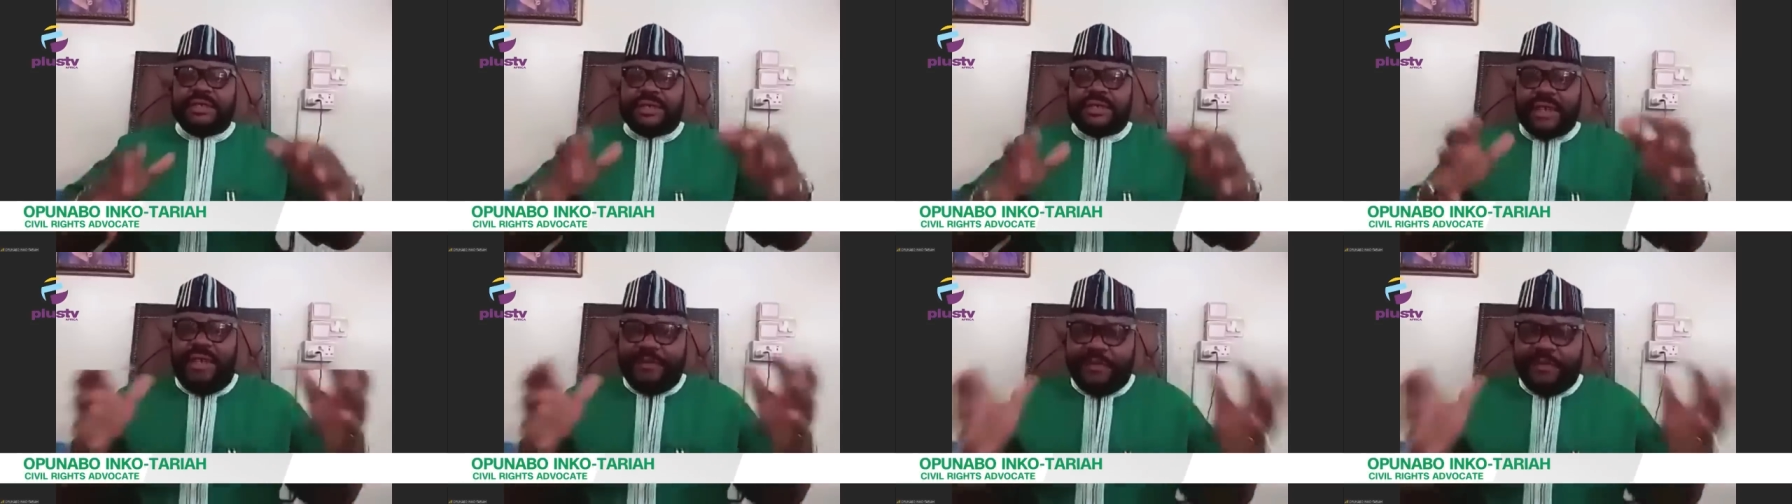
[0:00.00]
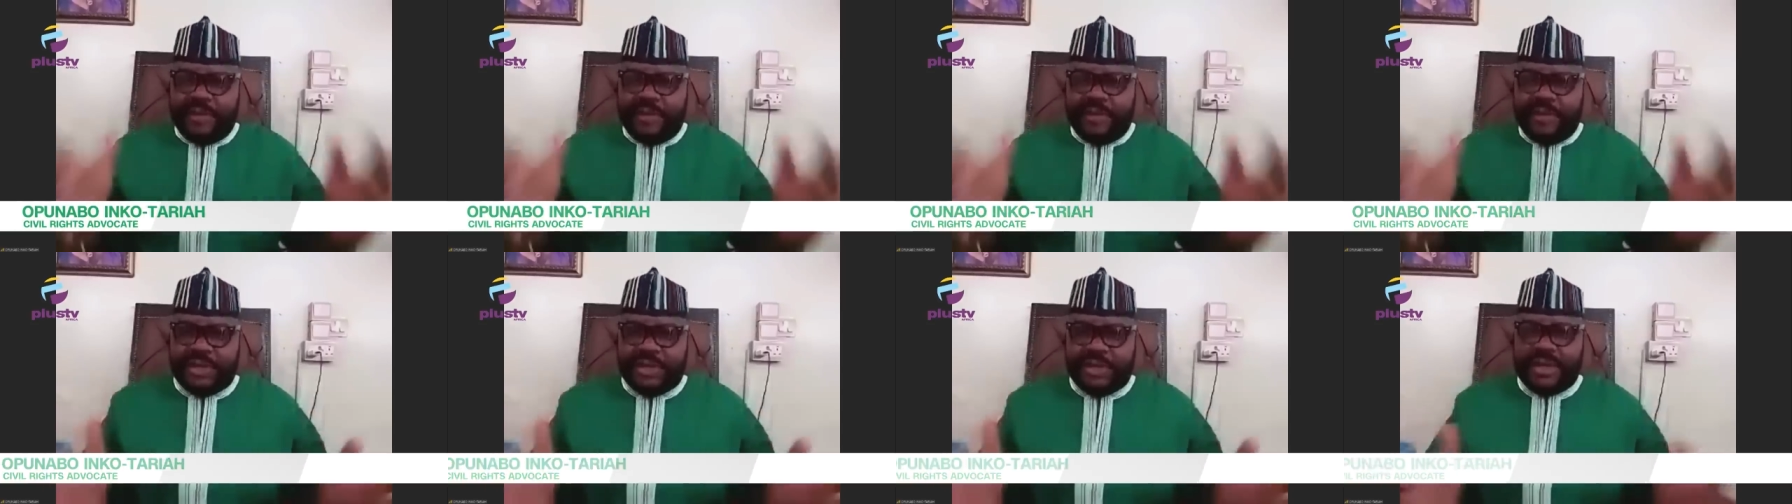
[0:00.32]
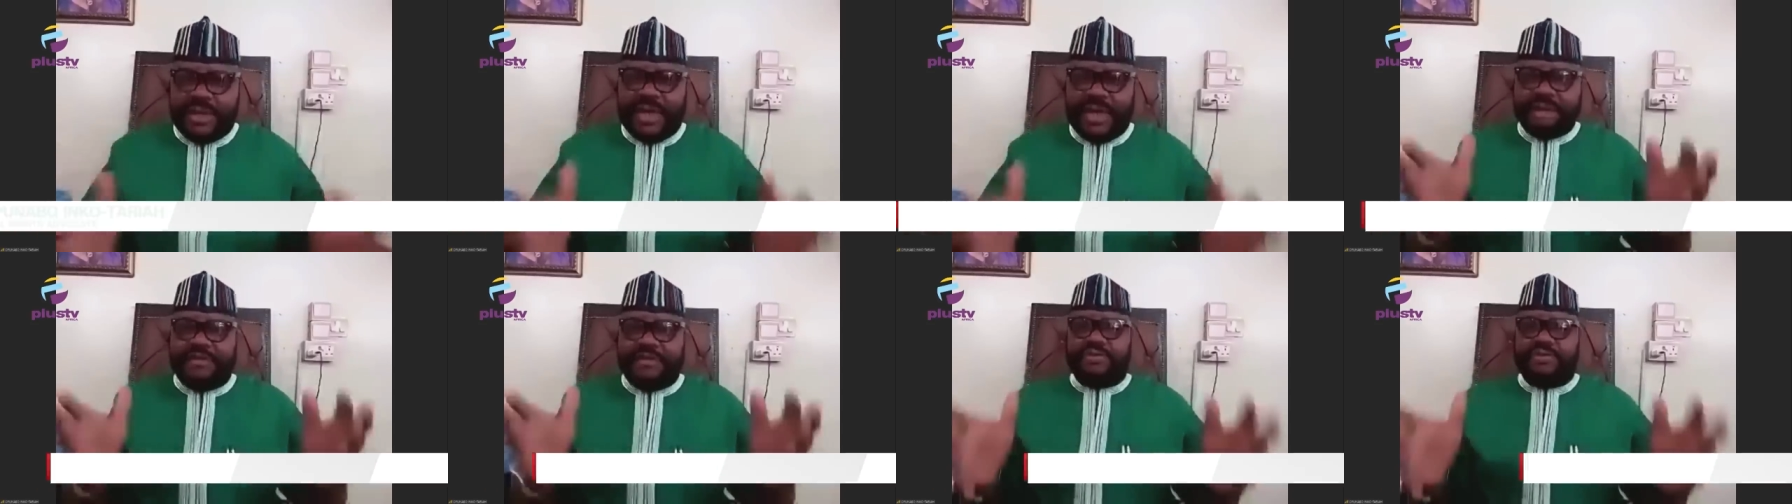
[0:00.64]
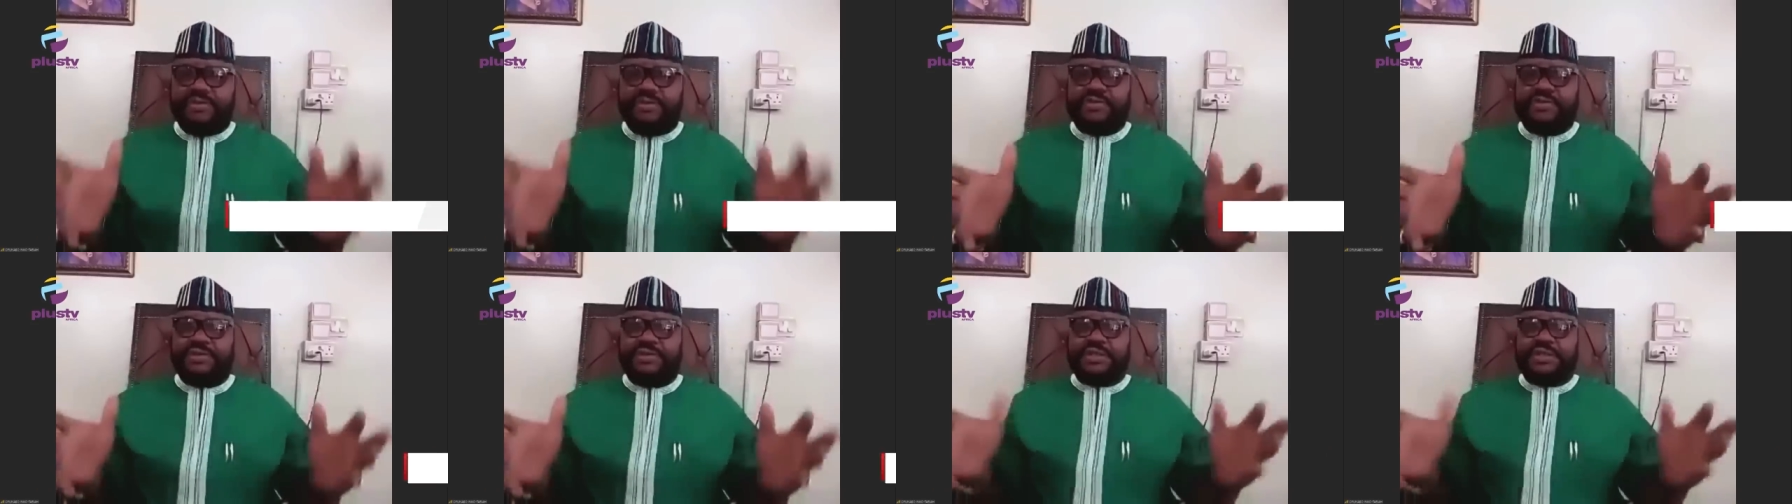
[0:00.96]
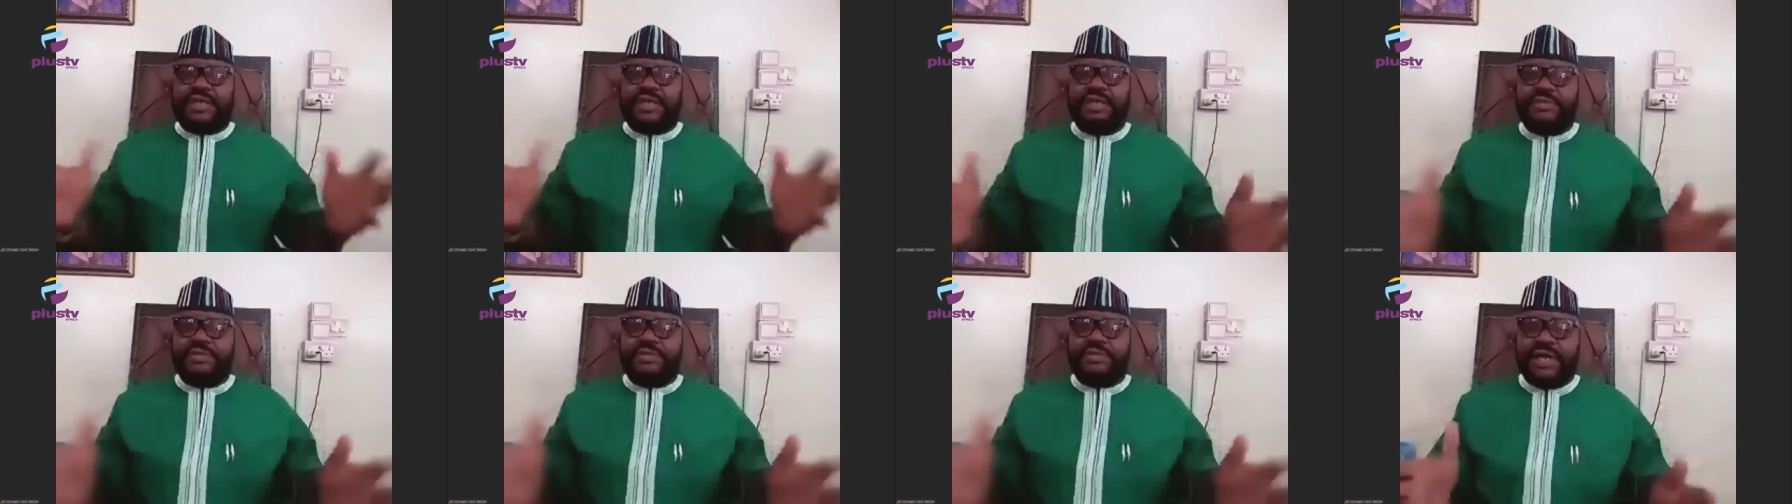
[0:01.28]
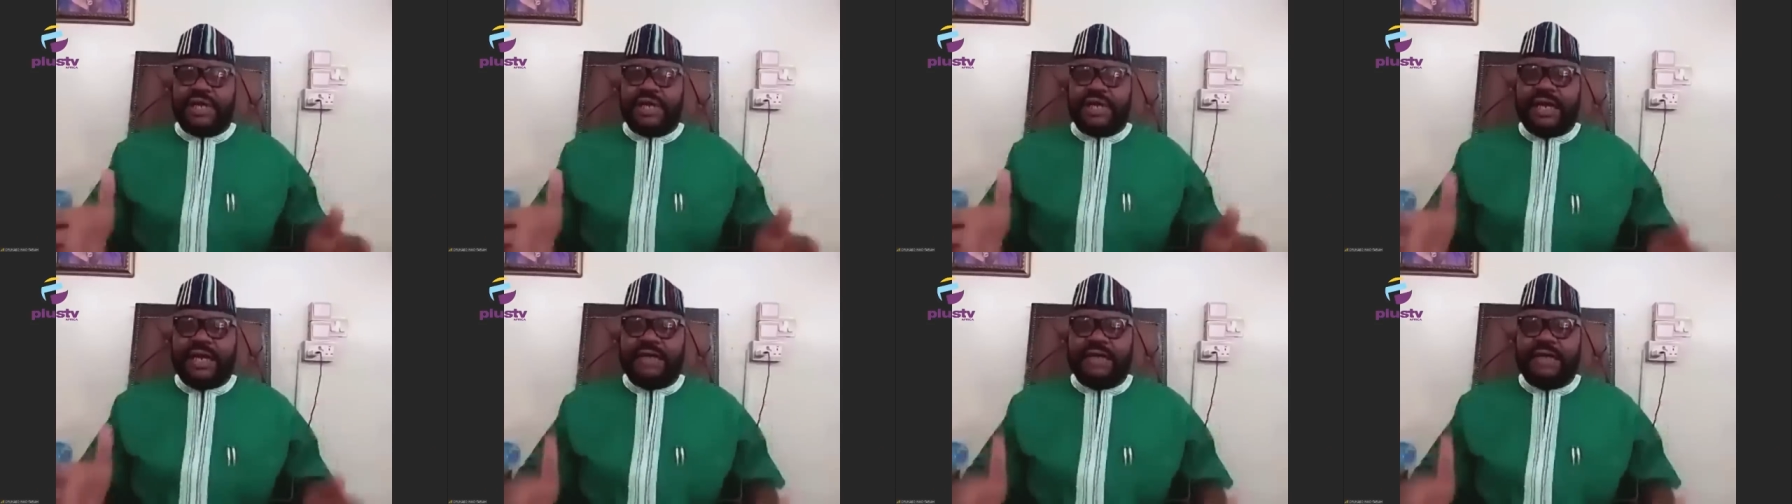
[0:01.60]
aficionados came
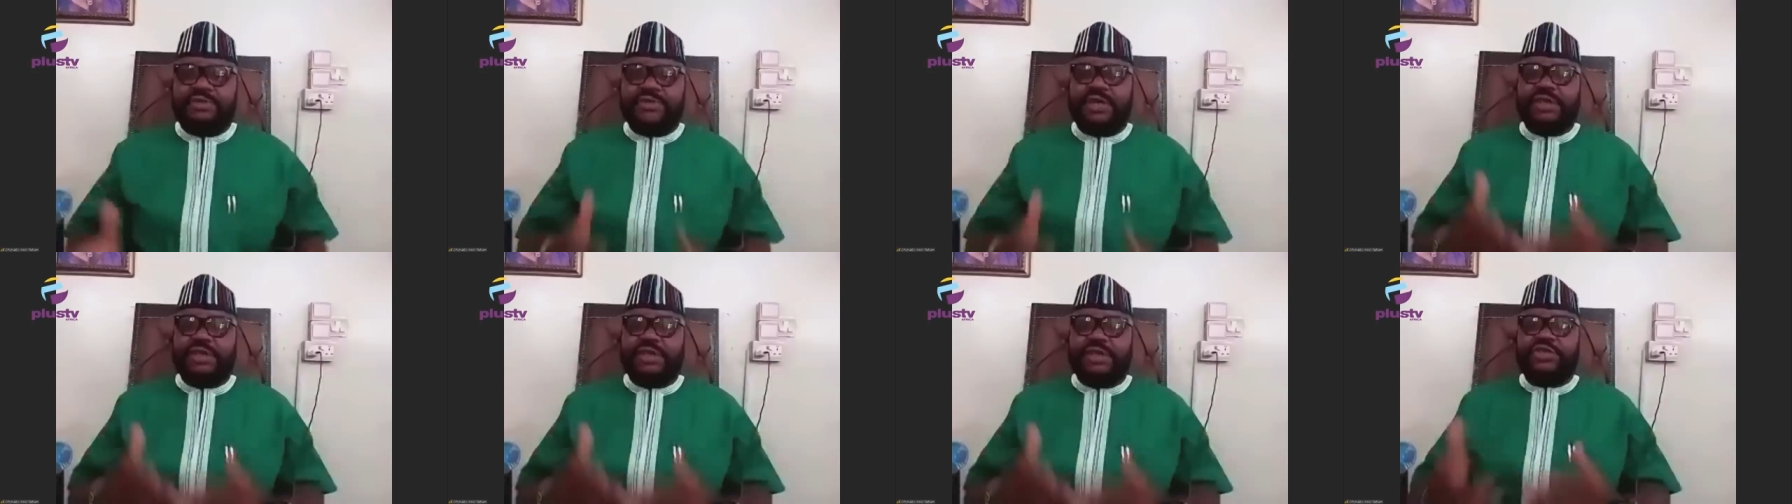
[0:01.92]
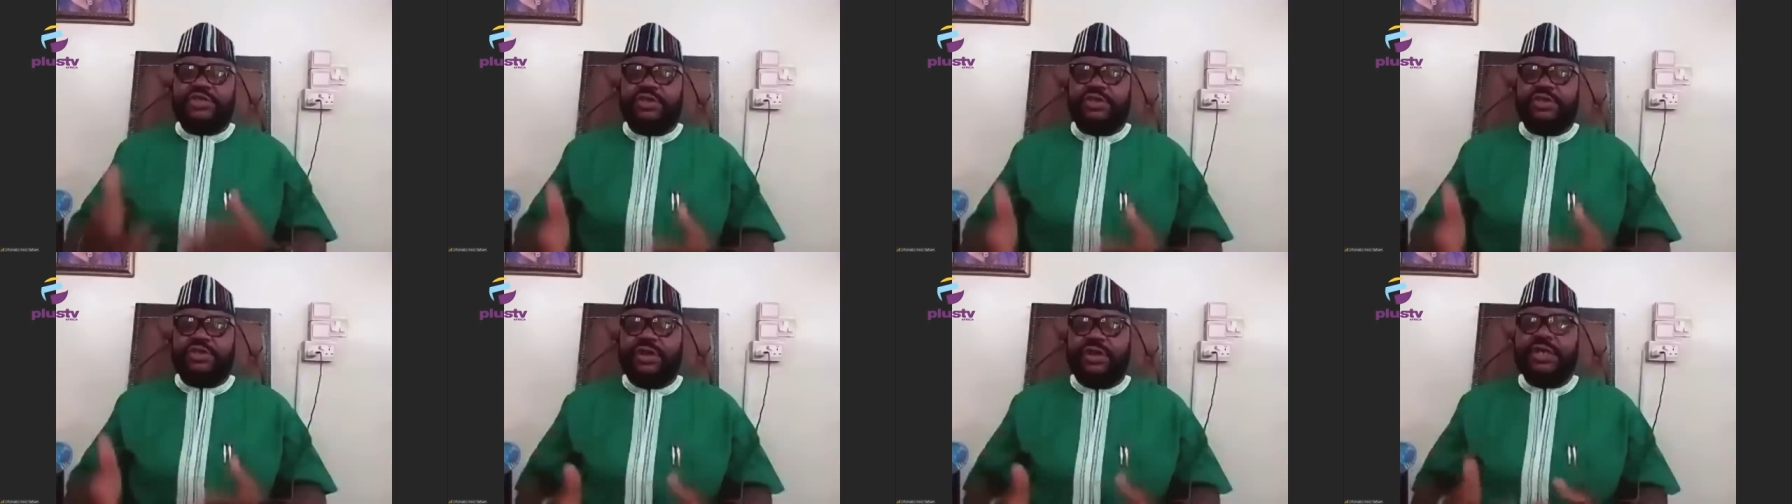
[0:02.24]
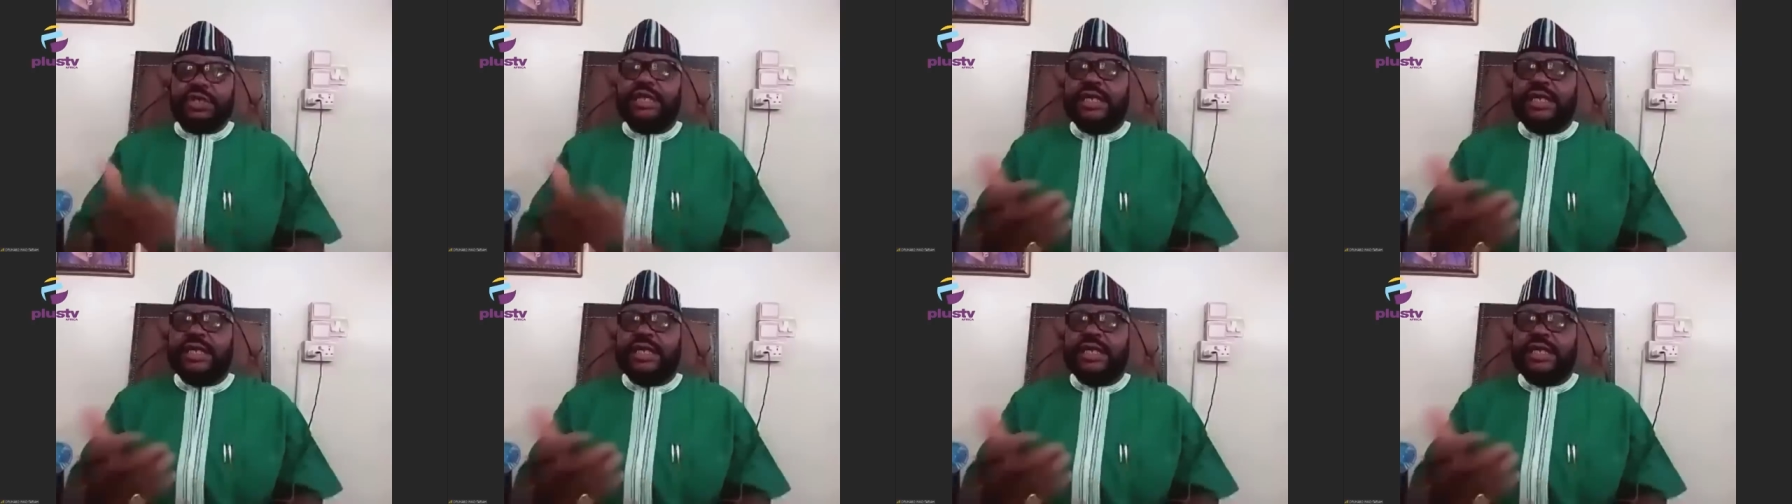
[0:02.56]
together to ensure